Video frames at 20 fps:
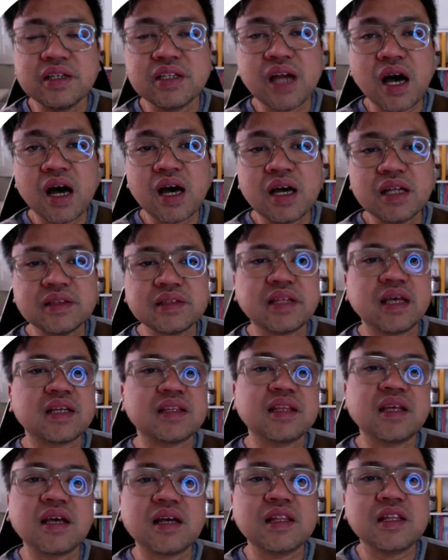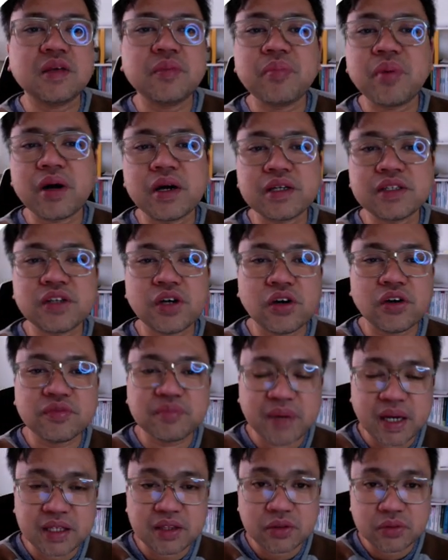not technically part of
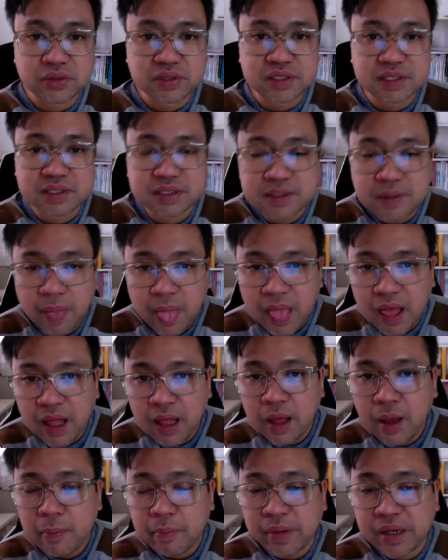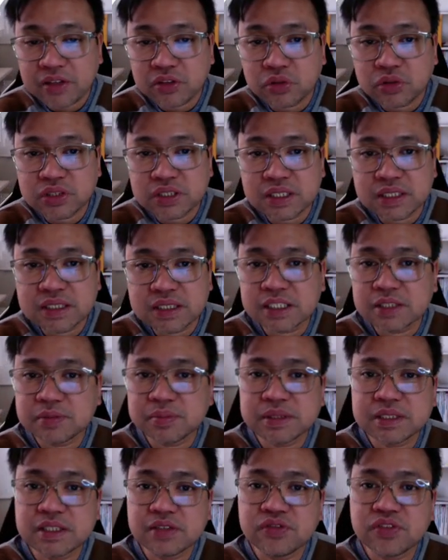mitosis. Mitosis
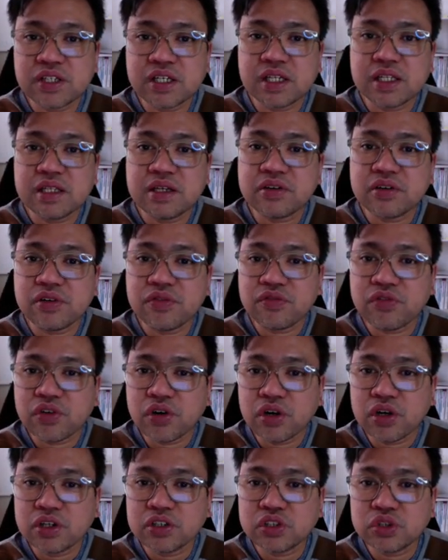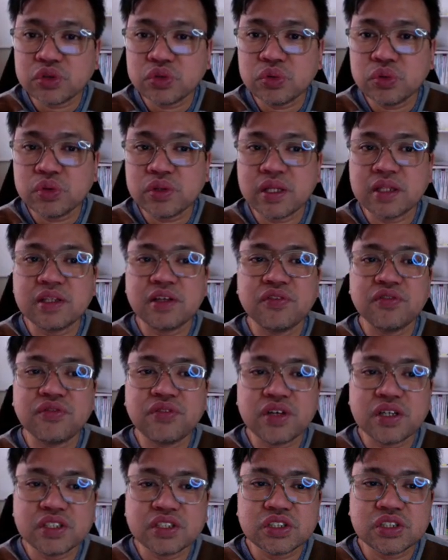specifically refers to the
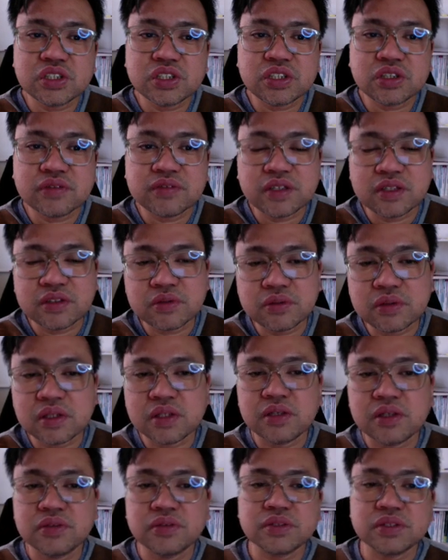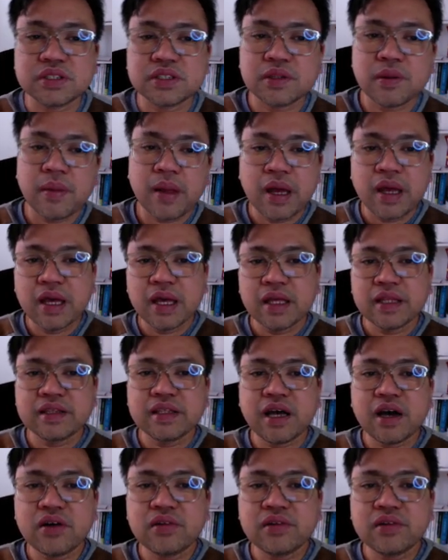division of the nucleus. Now